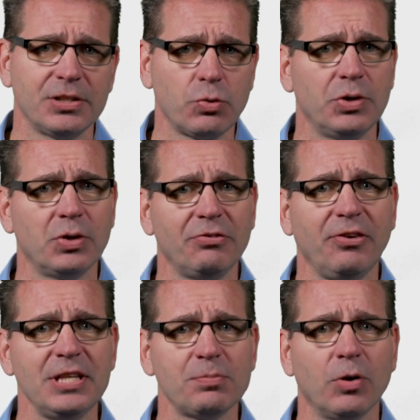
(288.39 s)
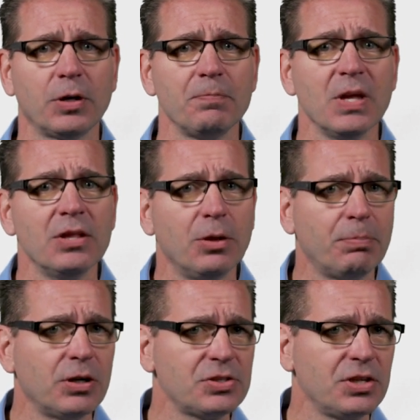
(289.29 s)
like Twitter or Facebook, the
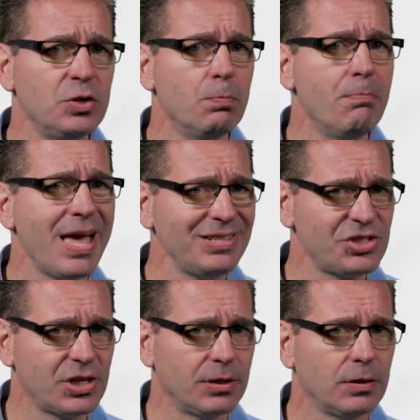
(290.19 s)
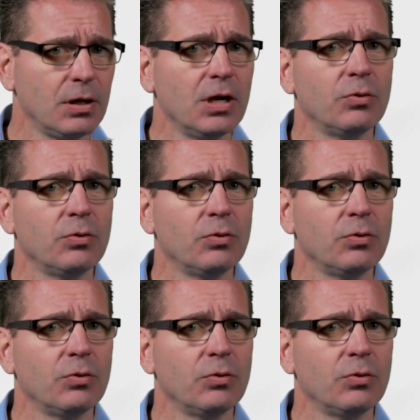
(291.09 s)
person you mention